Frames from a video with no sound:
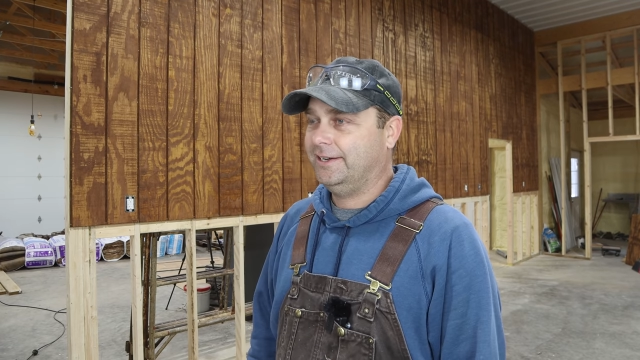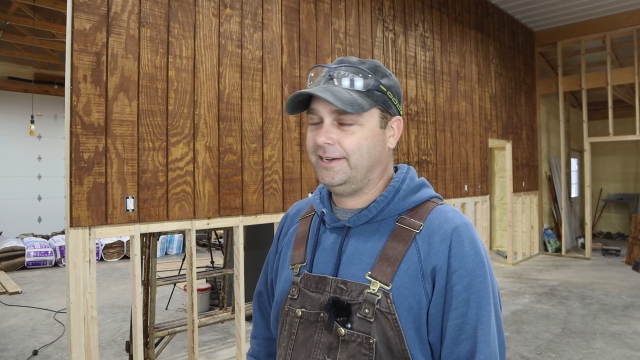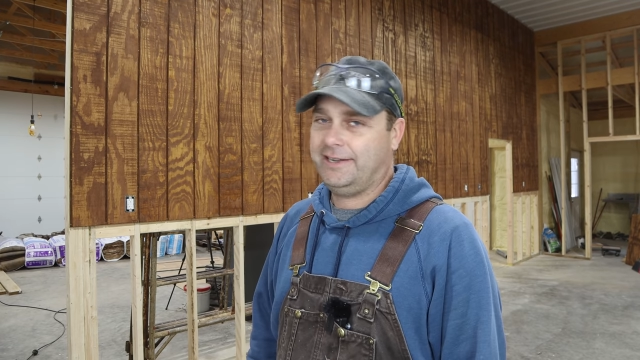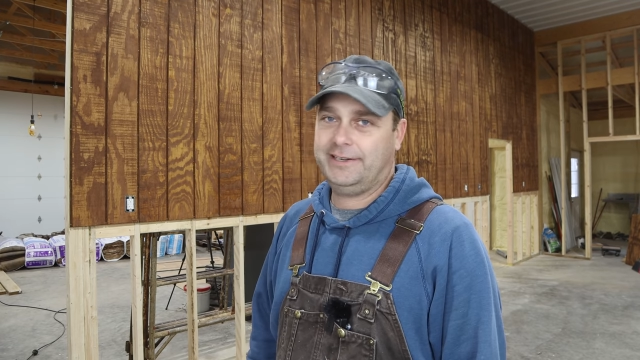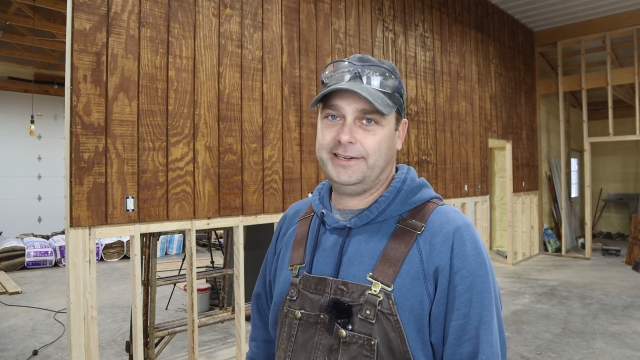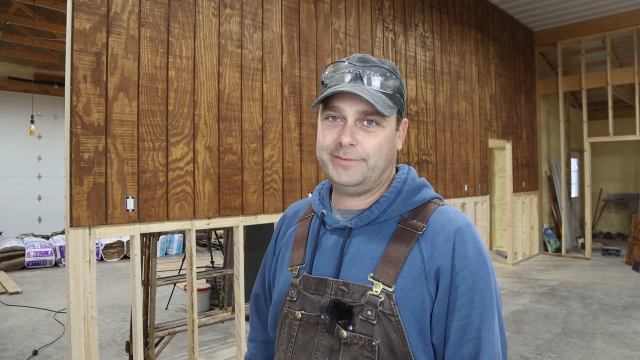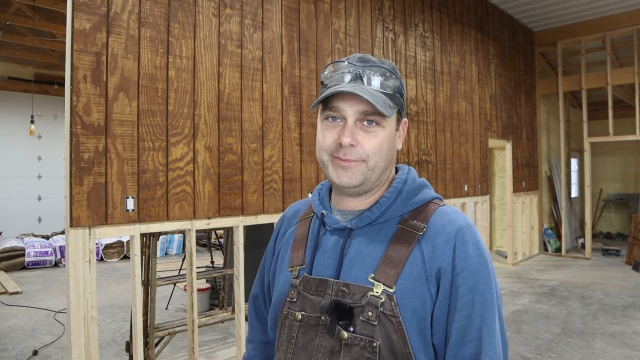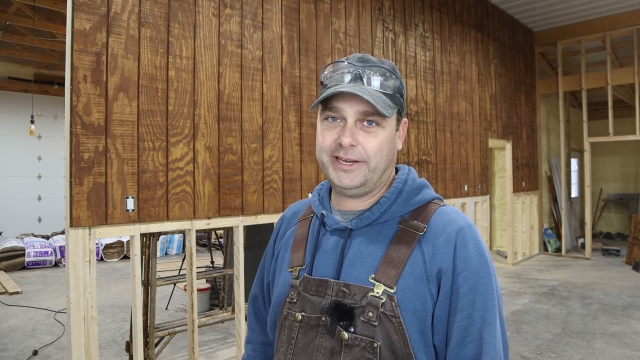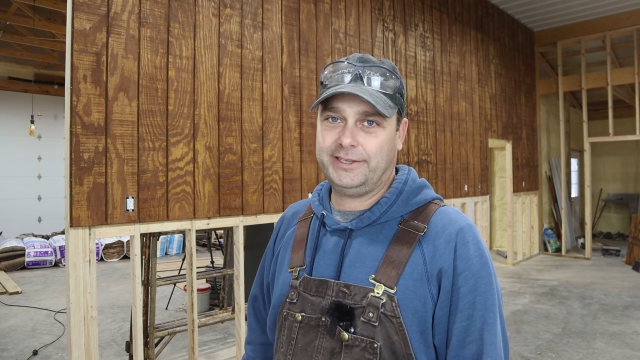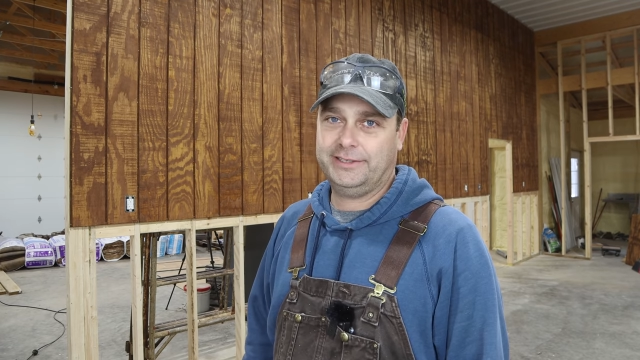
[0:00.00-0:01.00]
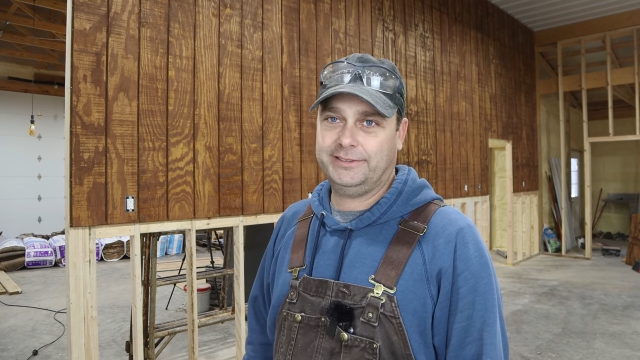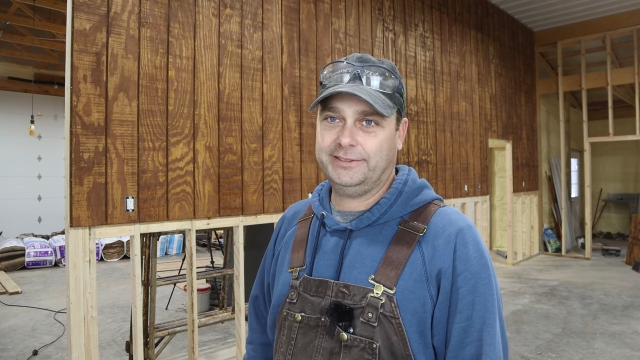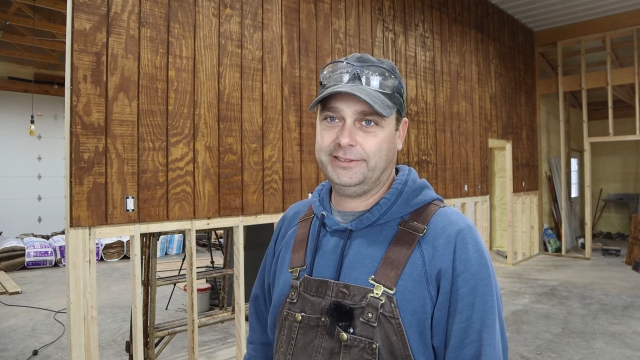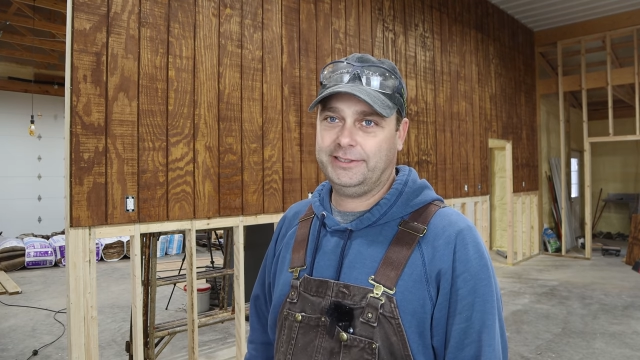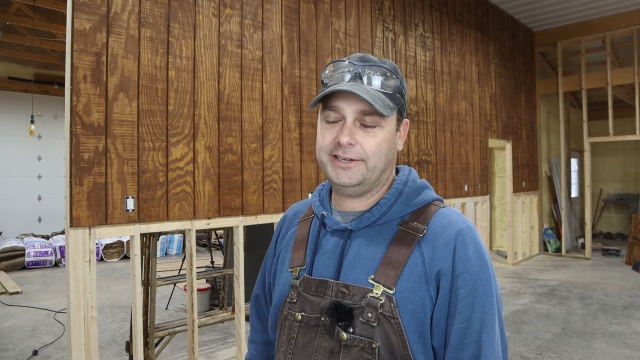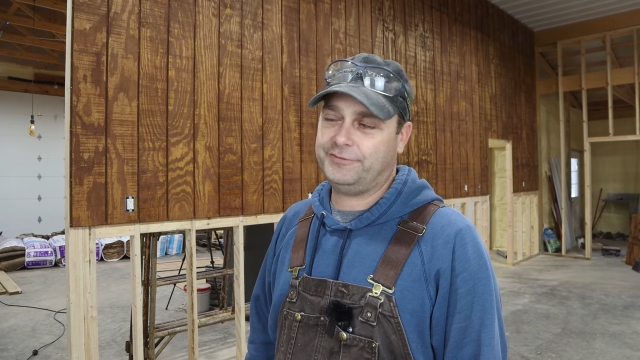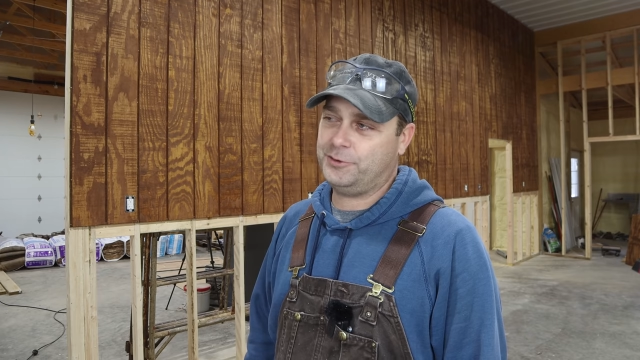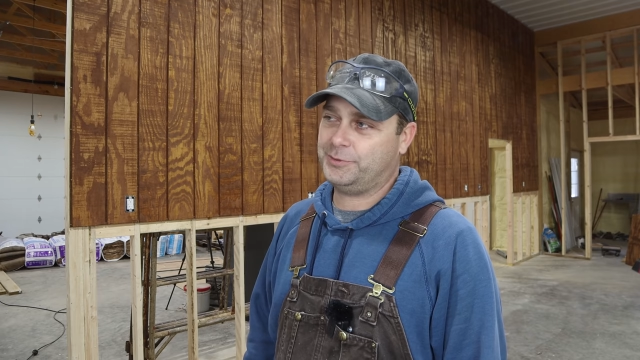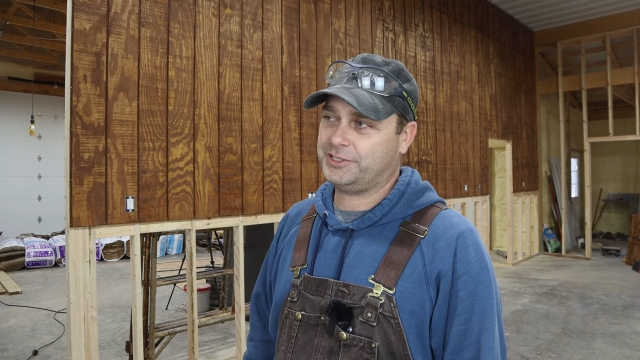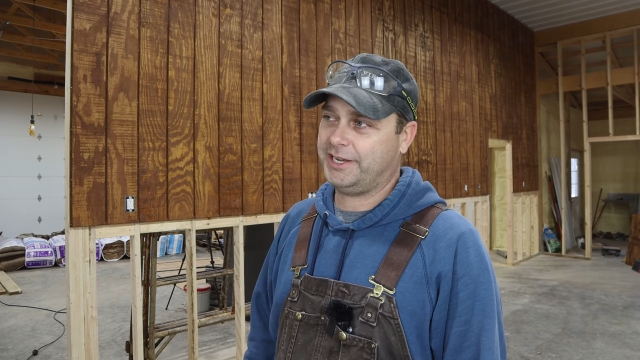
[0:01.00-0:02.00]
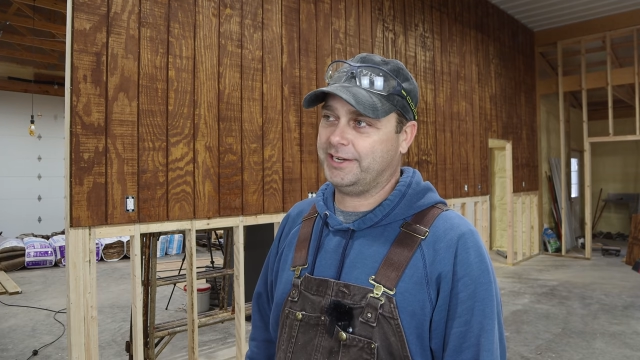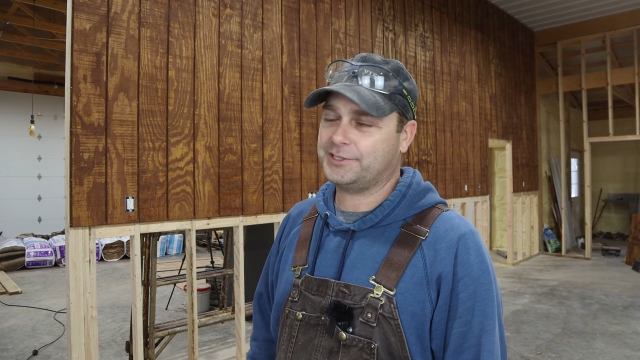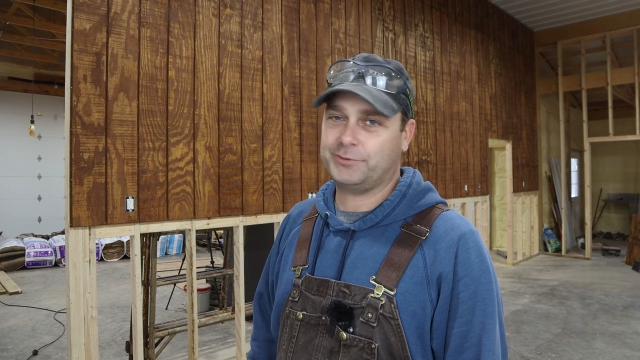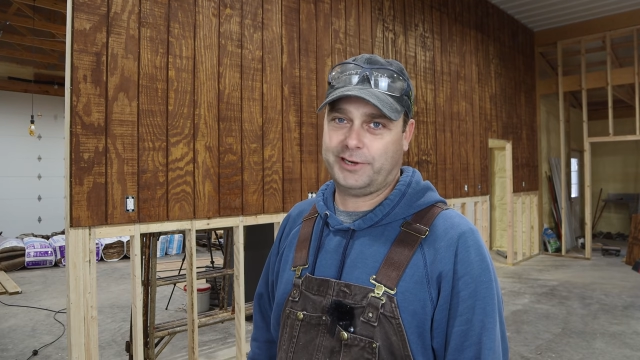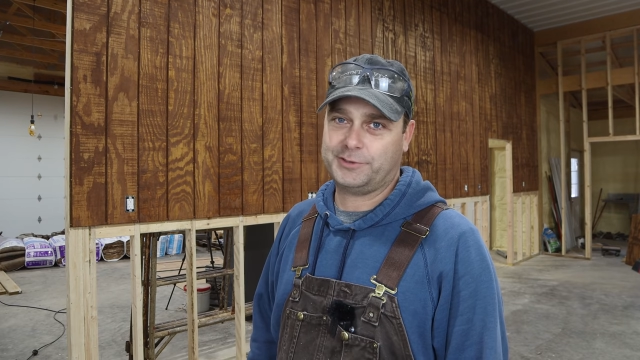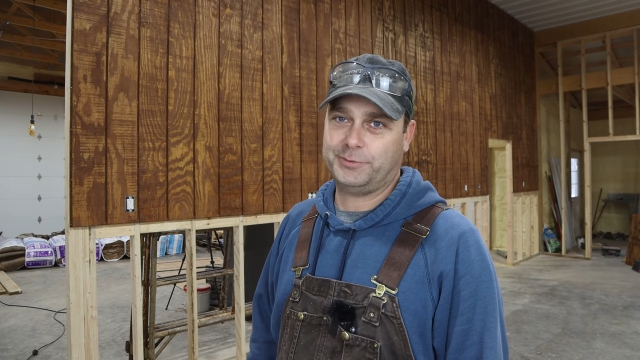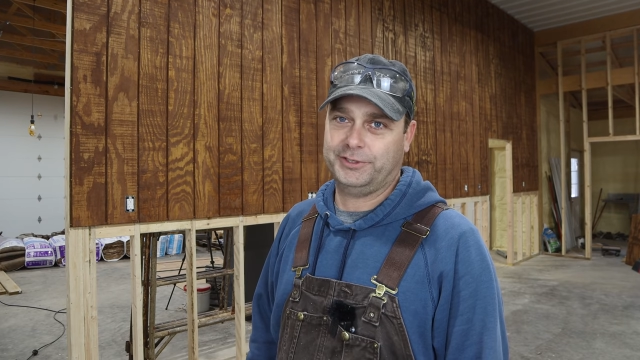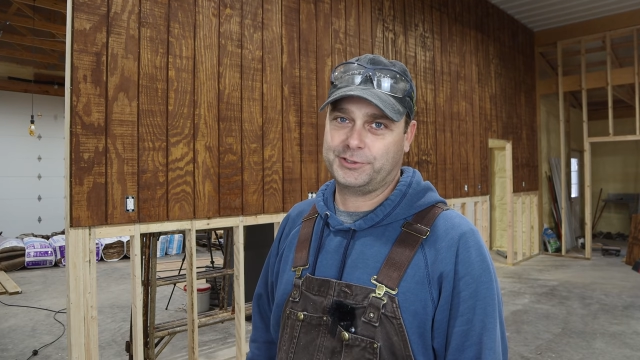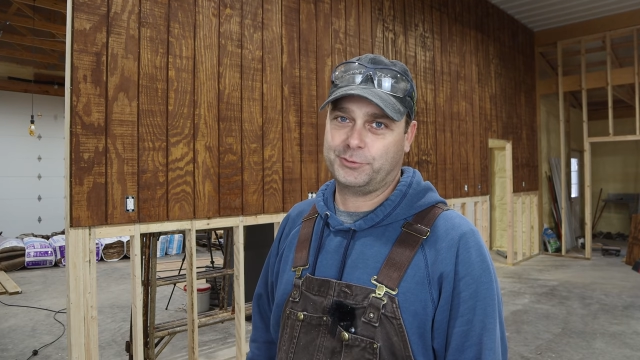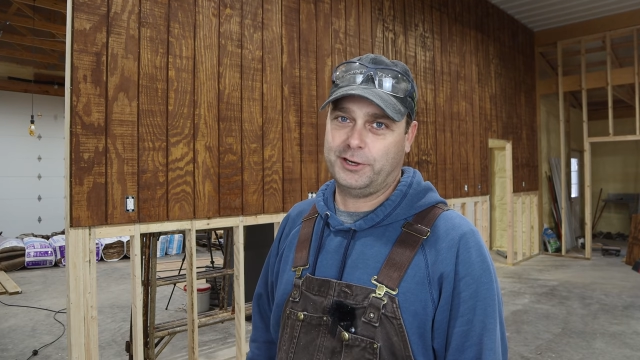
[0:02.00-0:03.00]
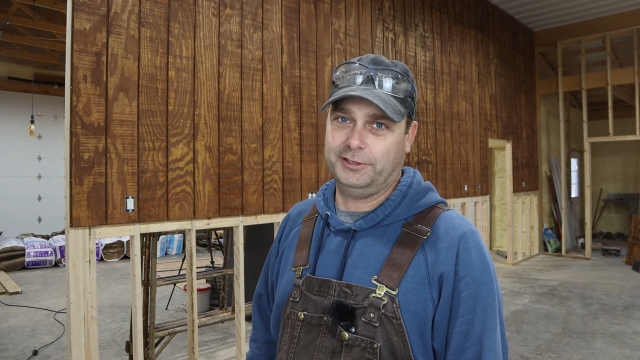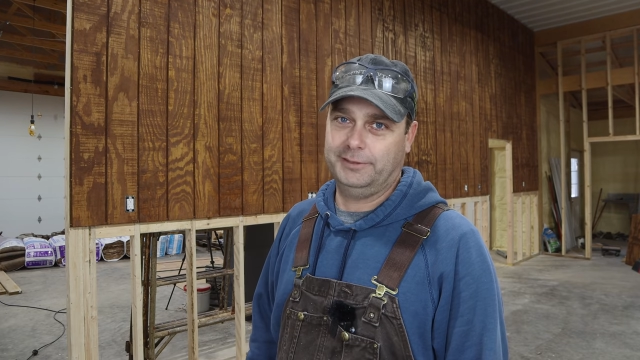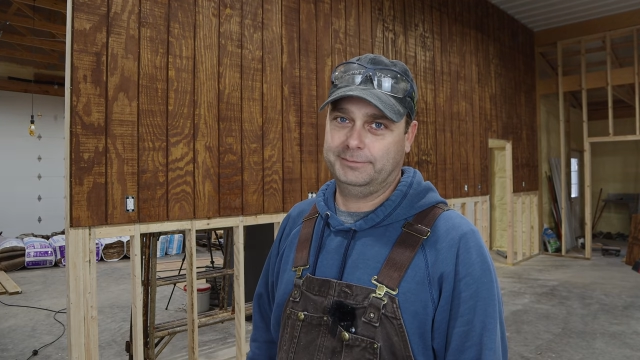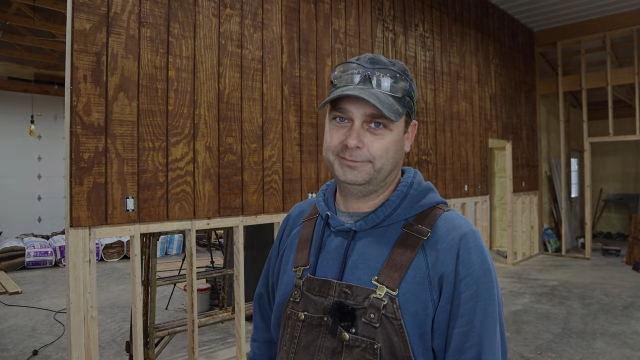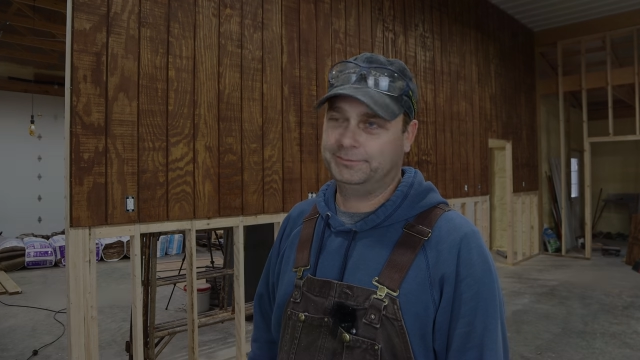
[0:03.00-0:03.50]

I ended up making a few mistakes when I was putting this wall up.